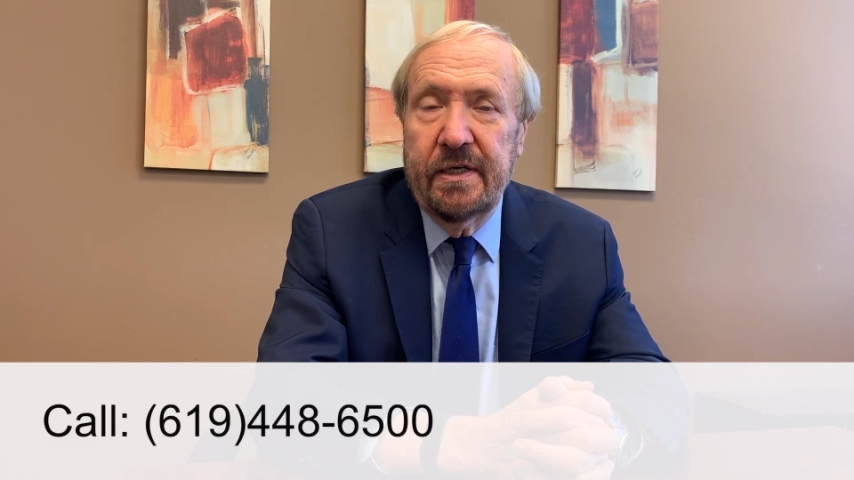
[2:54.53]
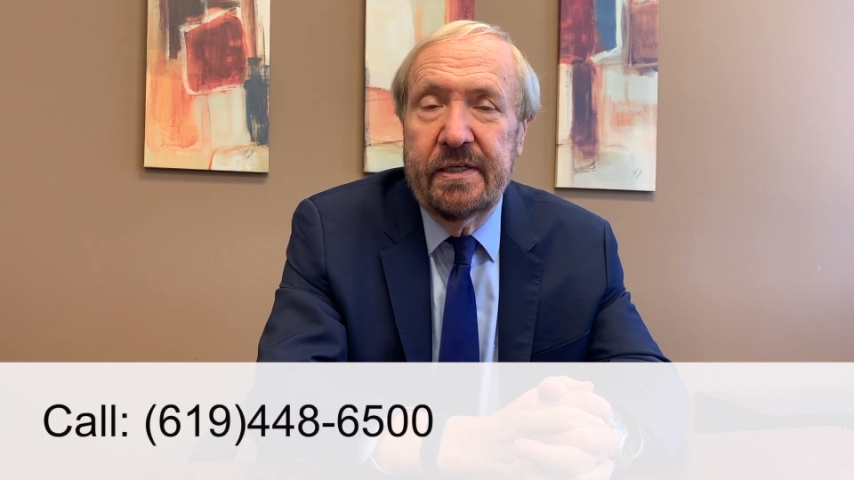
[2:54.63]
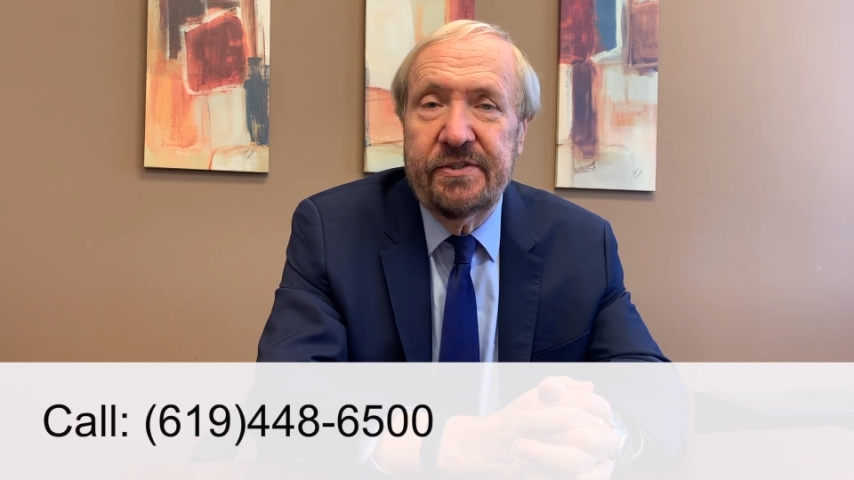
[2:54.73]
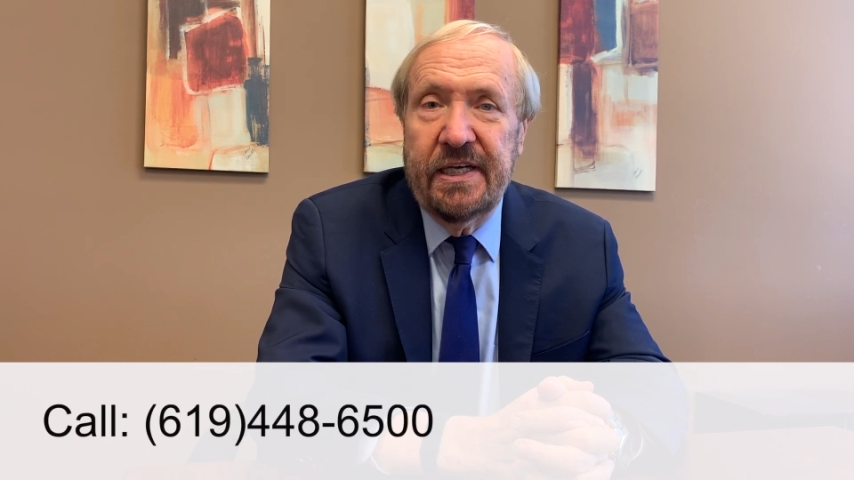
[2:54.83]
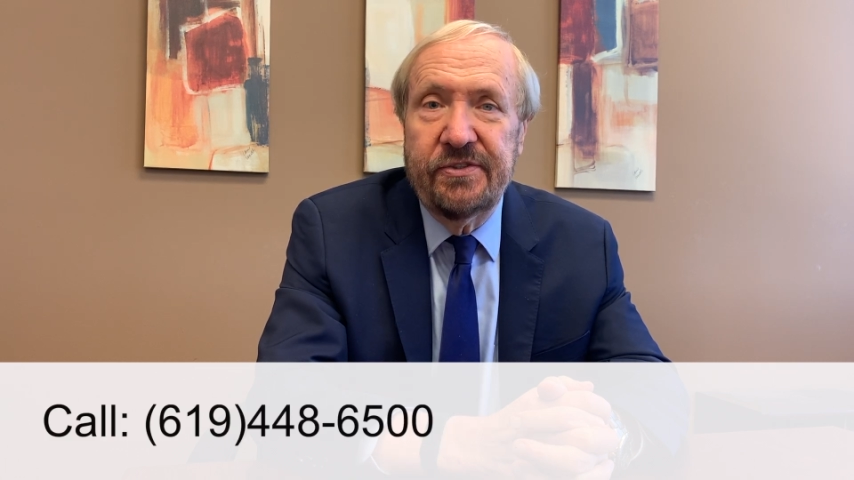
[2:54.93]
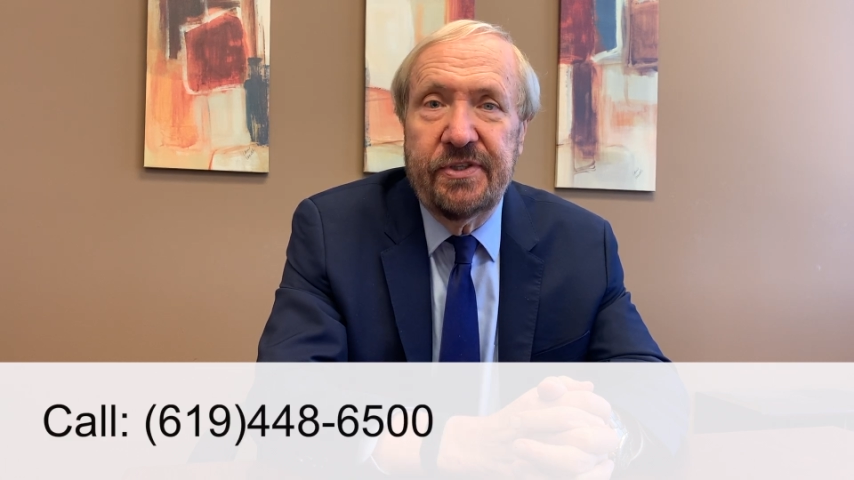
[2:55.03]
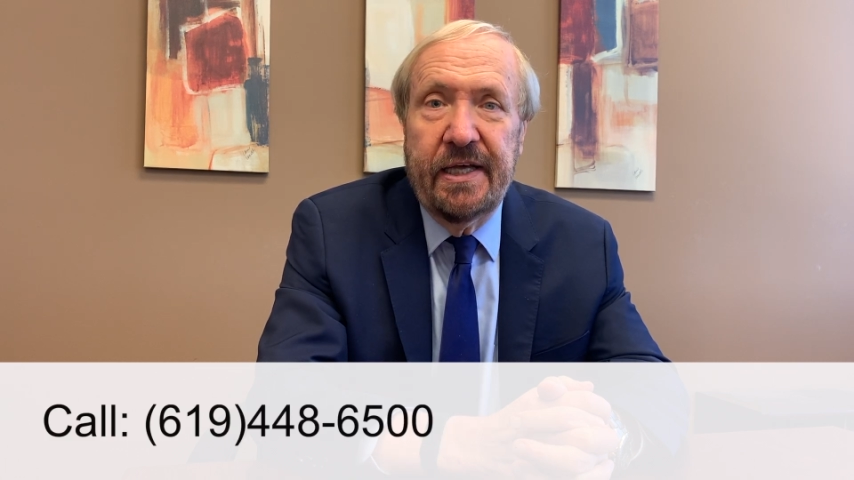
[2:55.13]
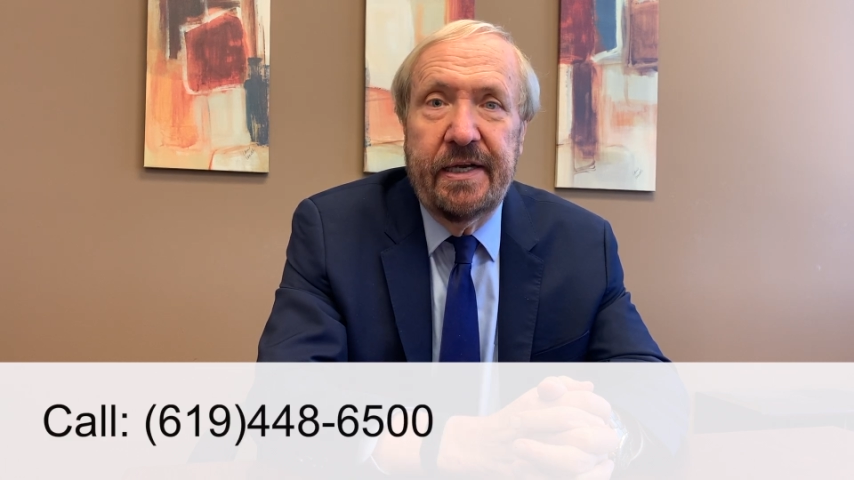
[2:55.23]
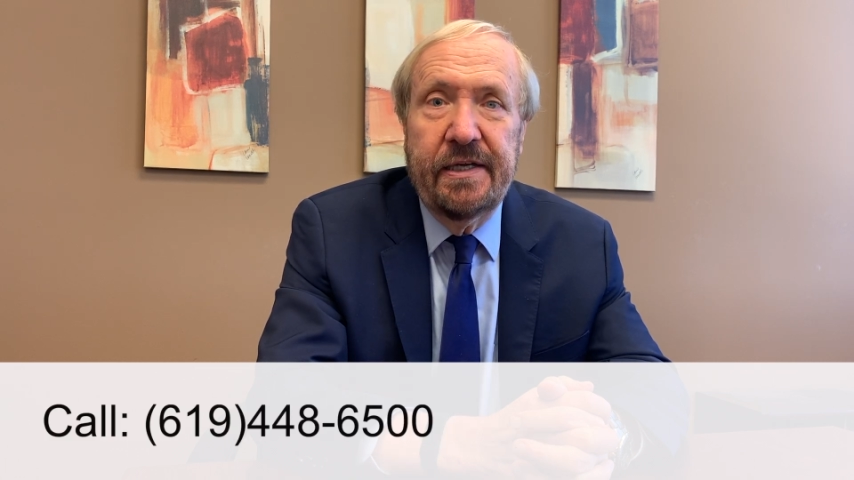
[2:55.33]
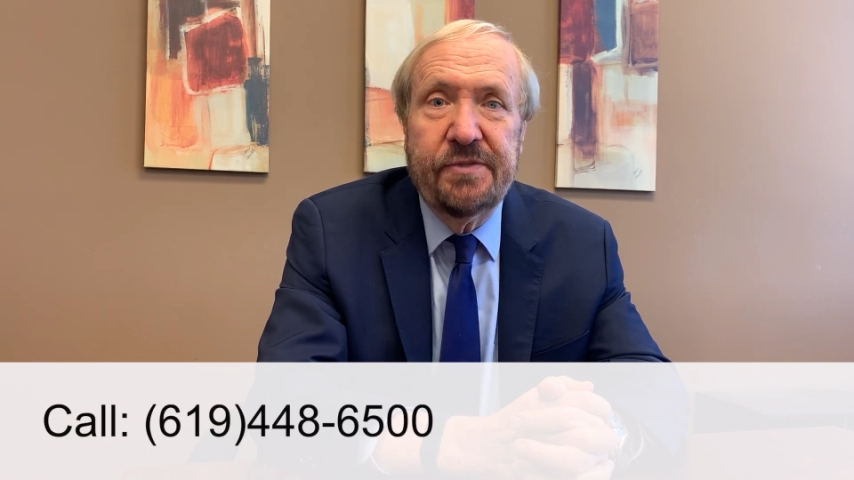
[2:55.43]
Since
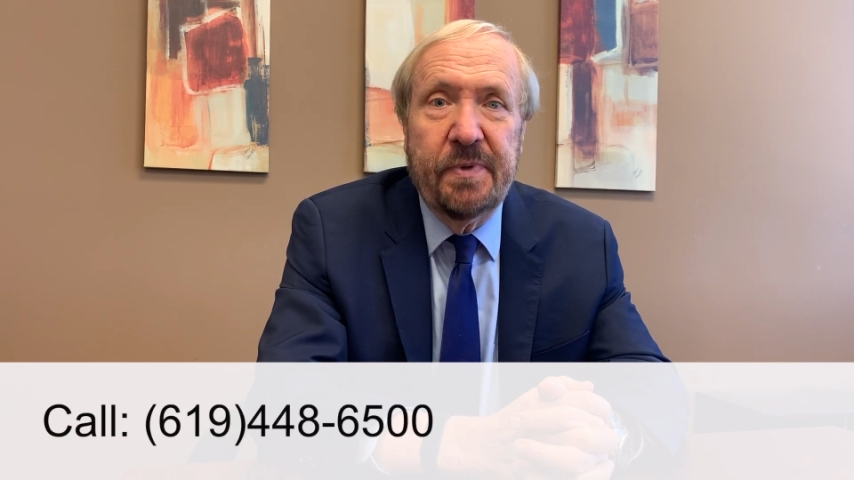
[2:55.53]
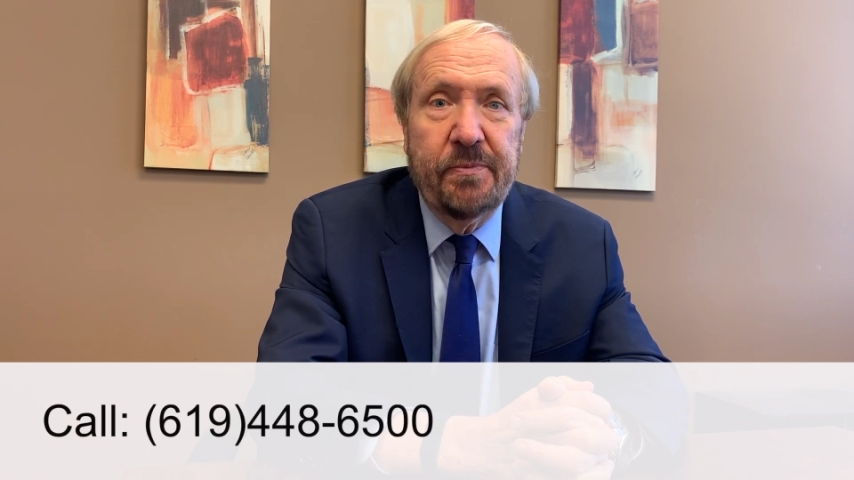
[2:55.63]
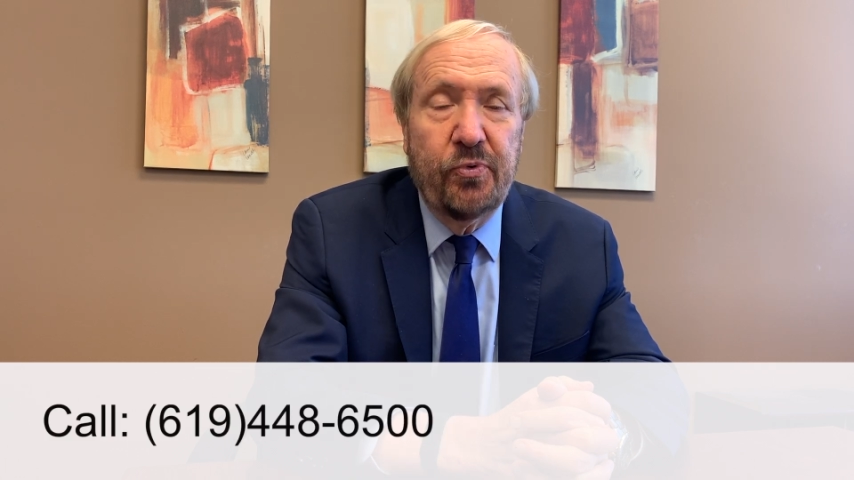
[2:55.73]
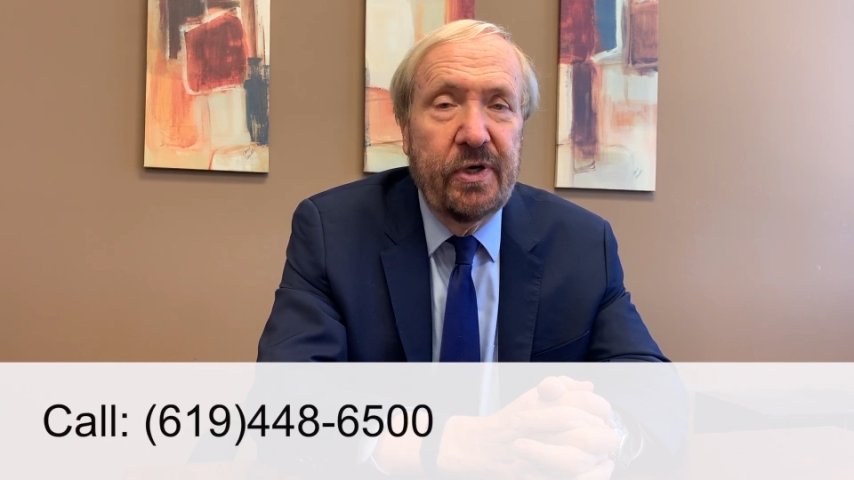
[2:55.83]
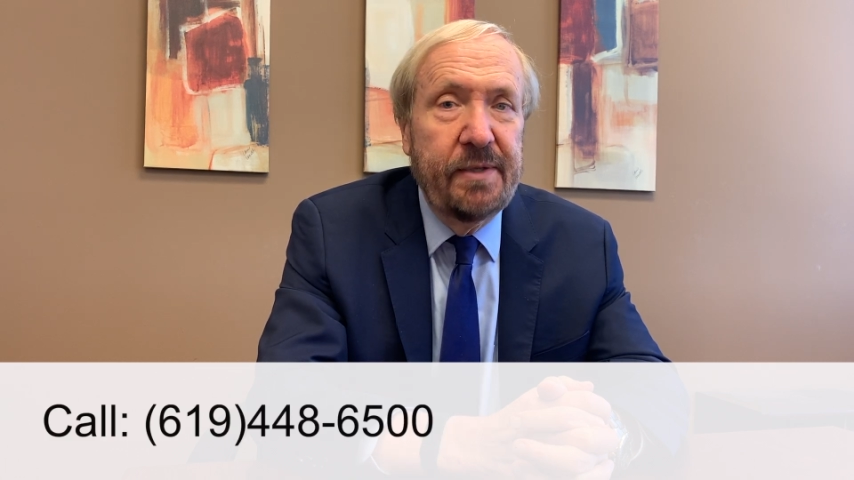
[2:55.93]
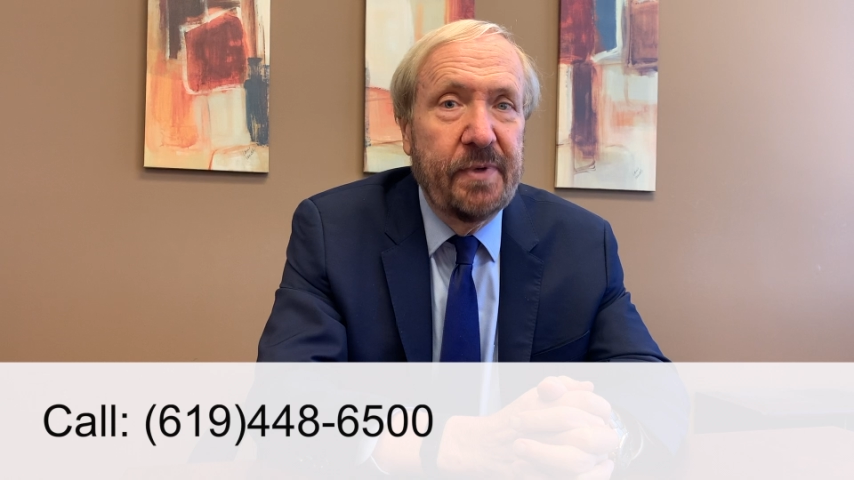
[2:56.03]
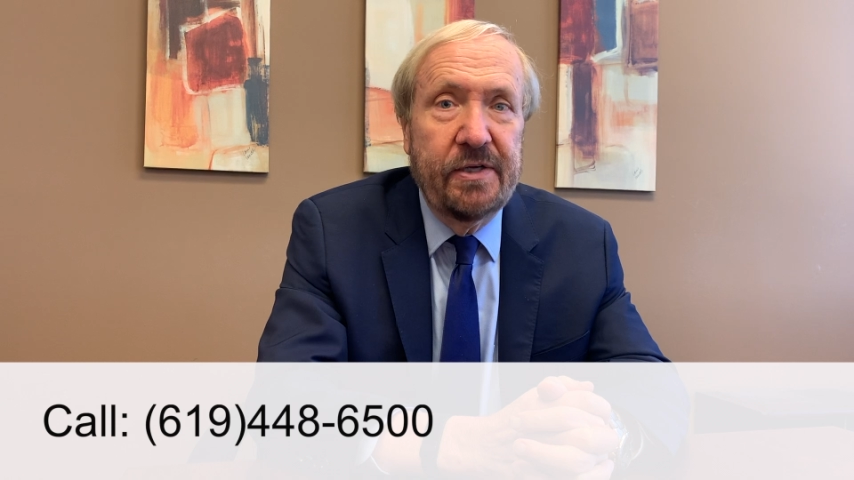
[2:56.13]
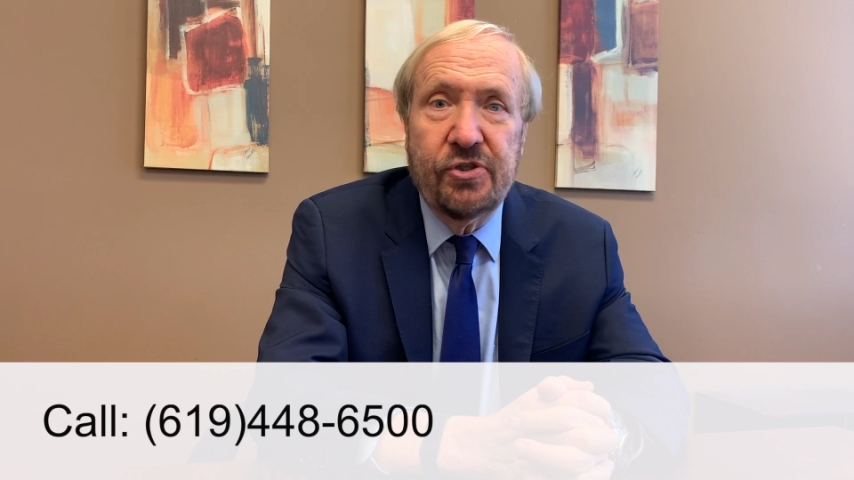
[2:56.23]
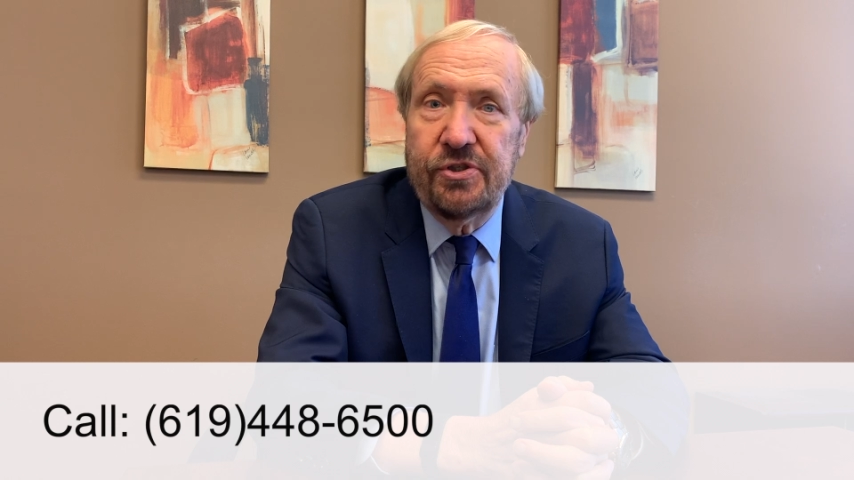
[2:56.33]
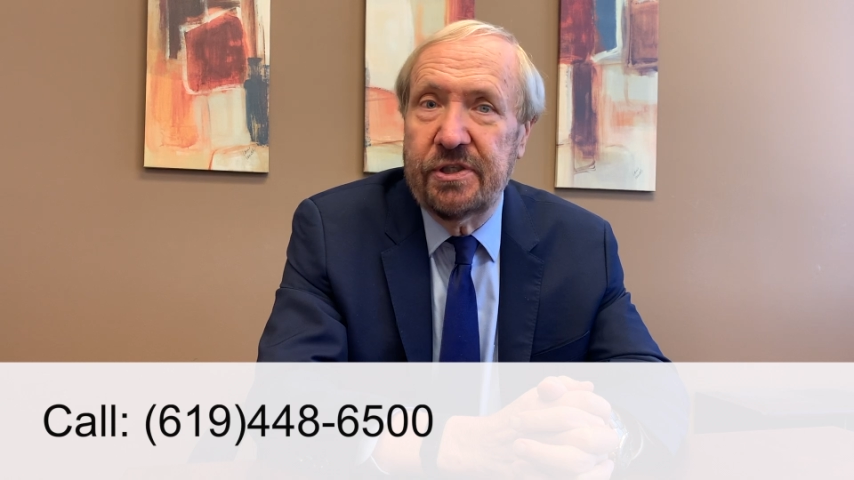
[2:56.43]
then, it's been pretty
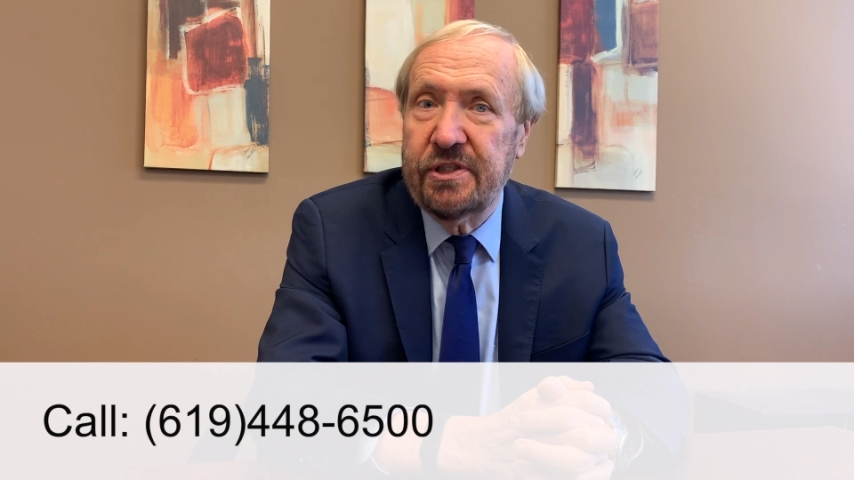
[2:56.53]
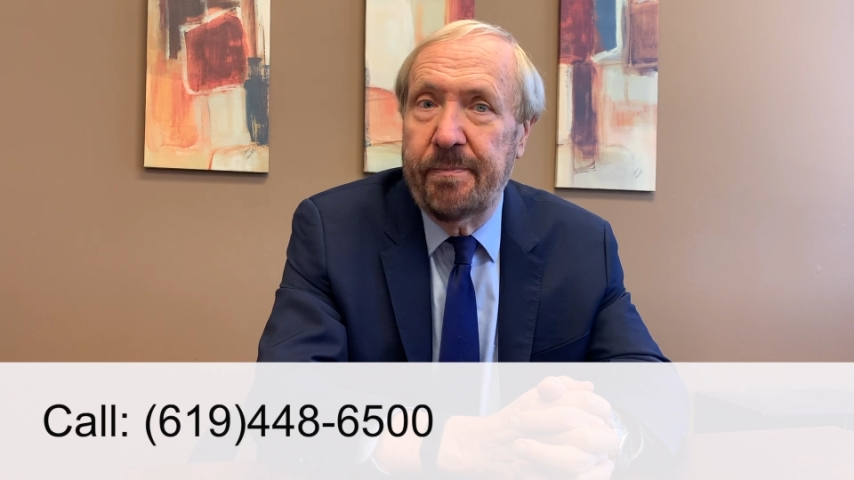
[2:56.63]
much just